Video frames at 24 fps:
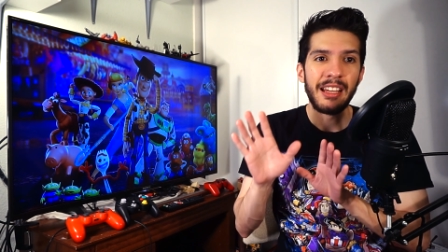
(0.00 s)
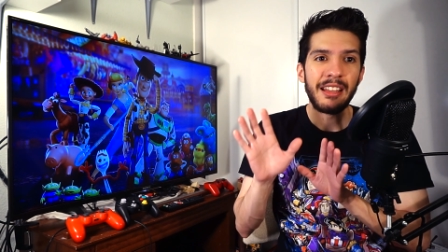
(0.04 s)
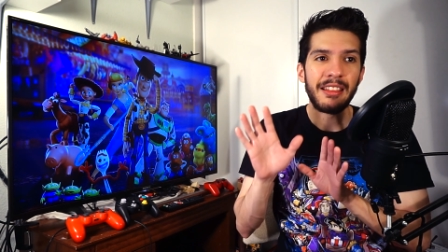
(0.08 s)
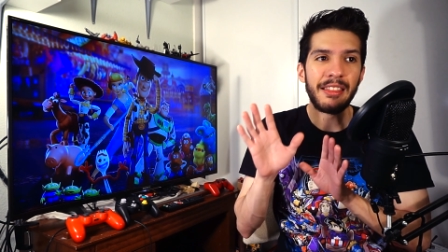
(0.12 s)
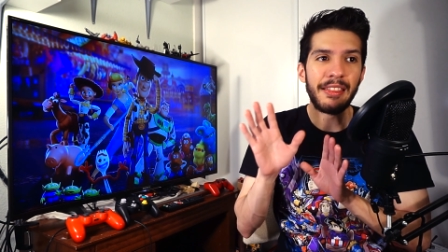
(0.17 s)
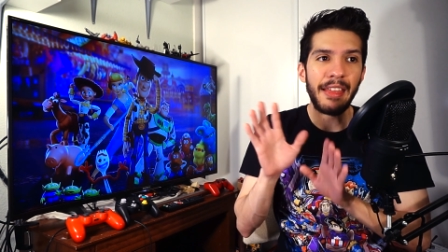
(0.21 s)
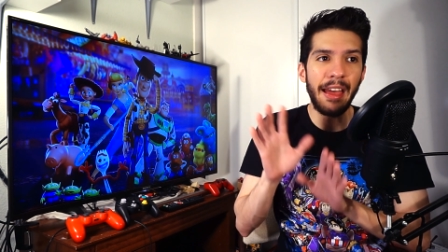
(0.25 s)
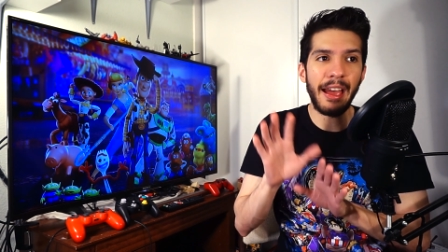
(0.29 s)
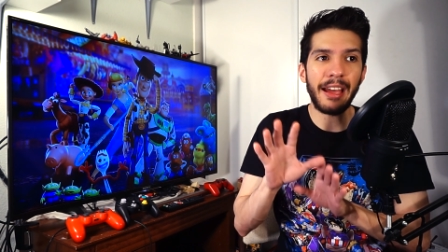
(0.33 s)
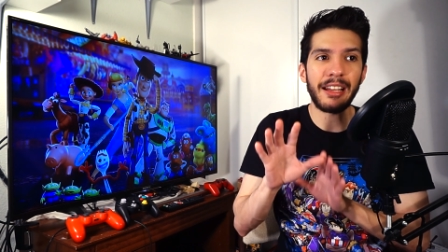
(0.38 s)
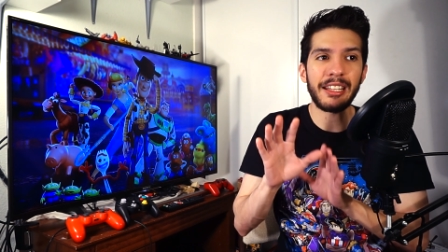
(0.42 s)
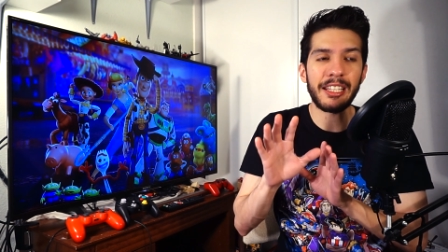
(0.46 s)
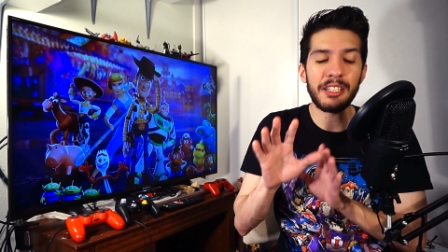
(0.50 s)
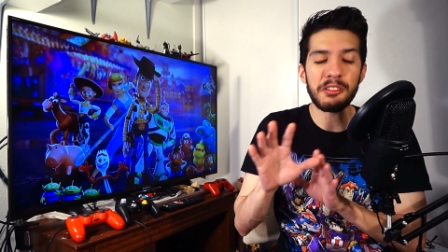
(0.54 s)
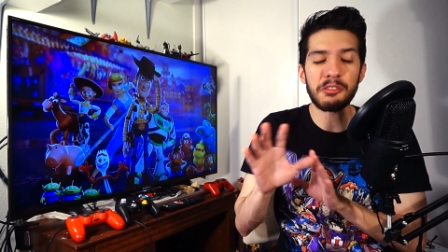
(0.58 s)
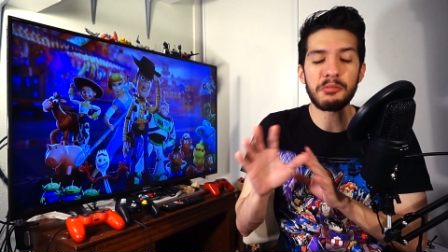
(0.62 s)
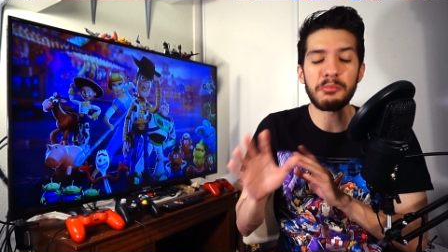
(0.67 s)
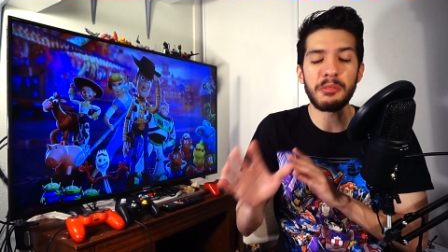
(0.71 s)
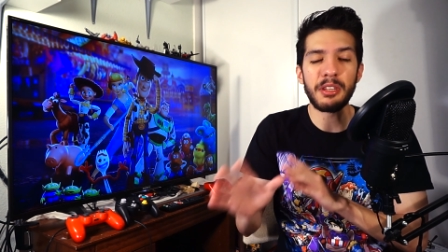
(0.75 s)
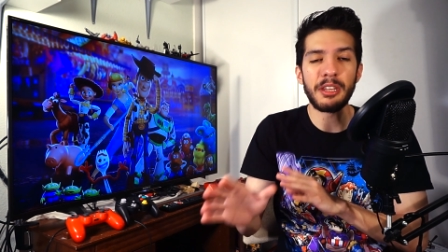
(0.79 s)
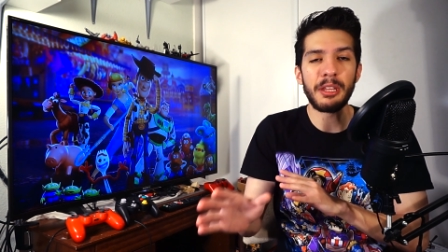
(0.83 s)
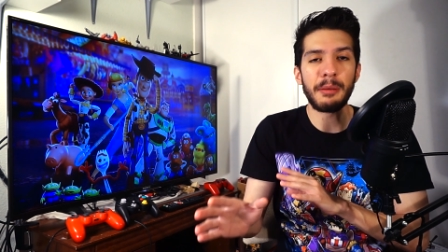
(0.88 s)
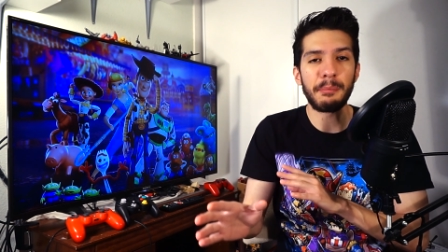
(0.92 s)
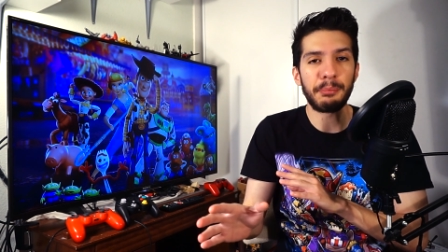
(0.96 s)
that gives
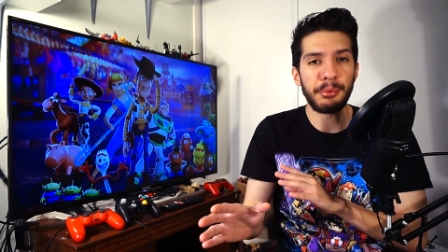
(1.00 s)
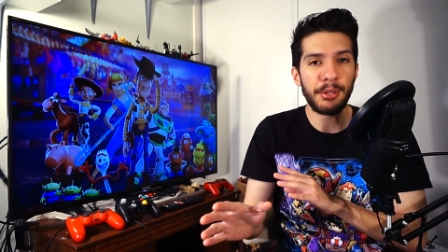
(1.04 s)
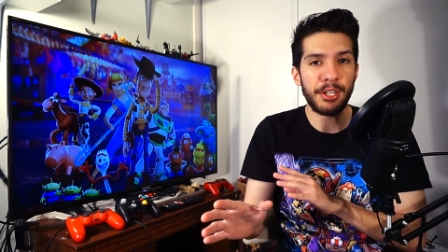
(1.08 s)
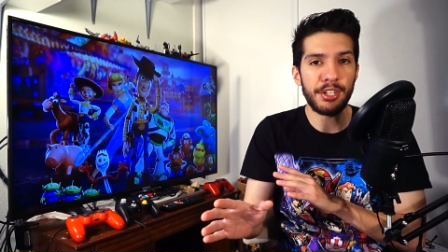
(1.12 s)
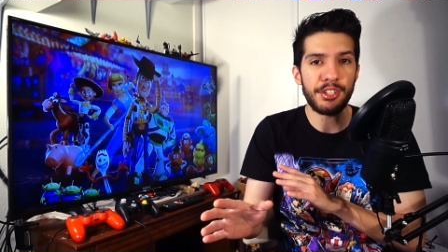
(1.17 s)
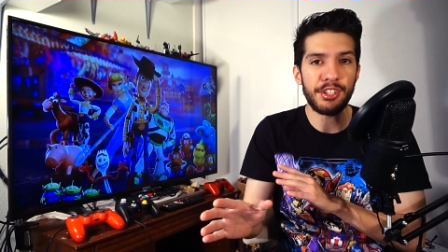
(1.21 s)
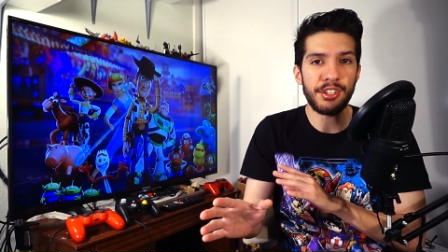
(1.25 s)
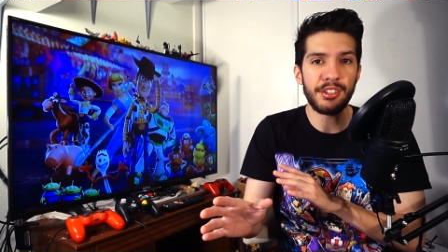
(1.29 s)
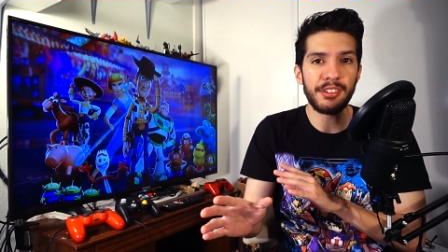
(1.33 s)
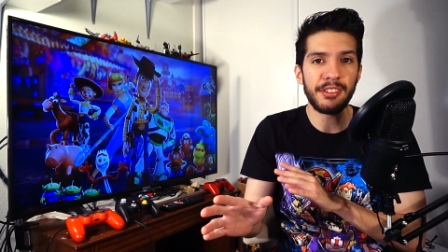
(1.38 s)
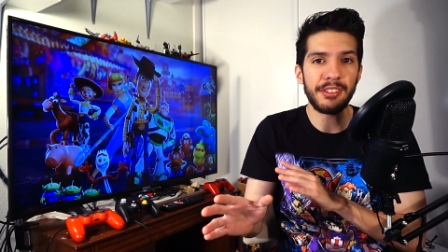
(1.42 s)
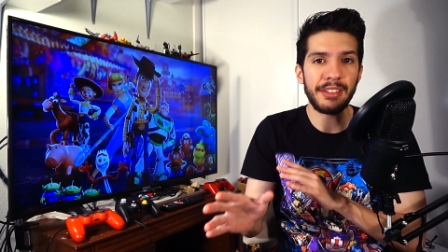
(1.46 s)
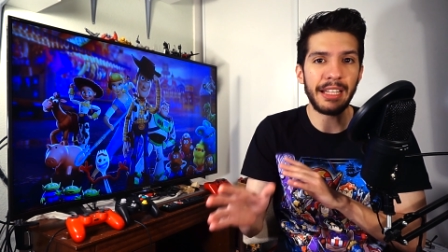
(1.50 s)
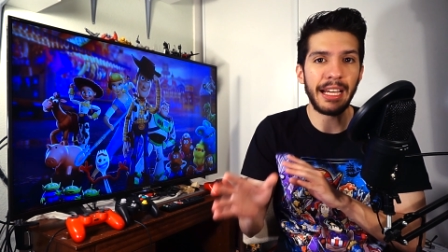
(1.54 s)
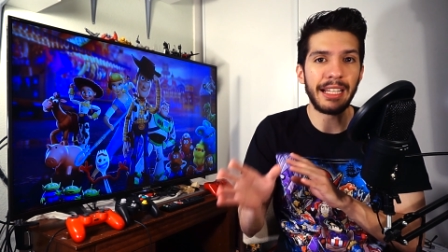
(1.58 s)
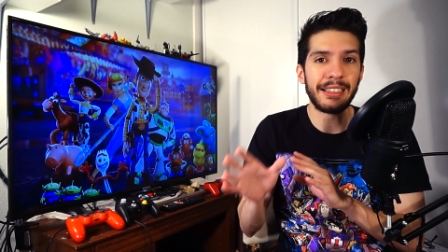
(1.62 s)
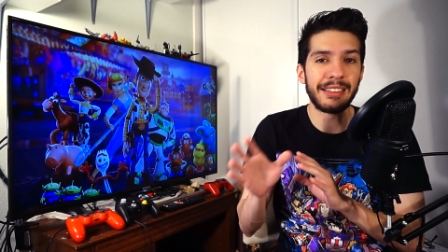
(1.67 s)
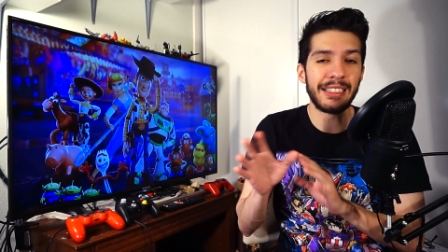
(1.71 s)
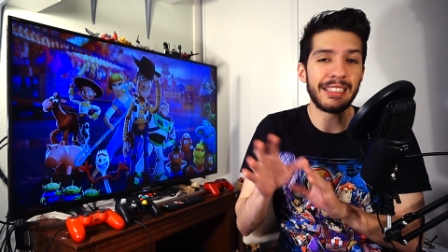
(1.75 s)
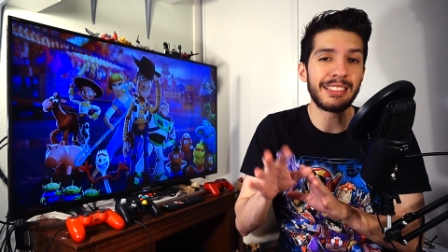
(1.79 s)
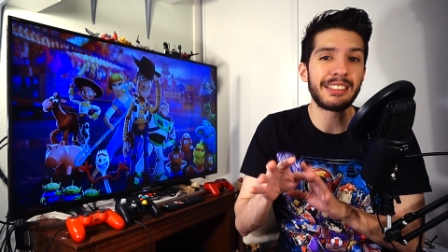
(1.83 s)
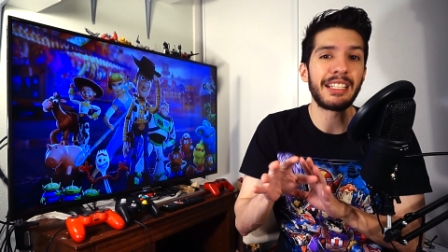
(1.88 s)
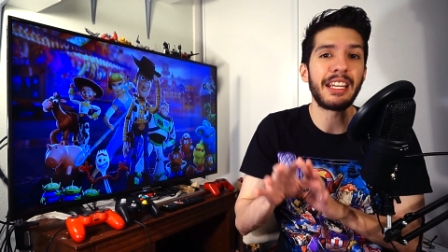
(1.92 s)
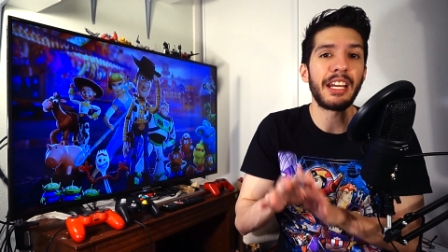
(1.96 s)
me the impression that these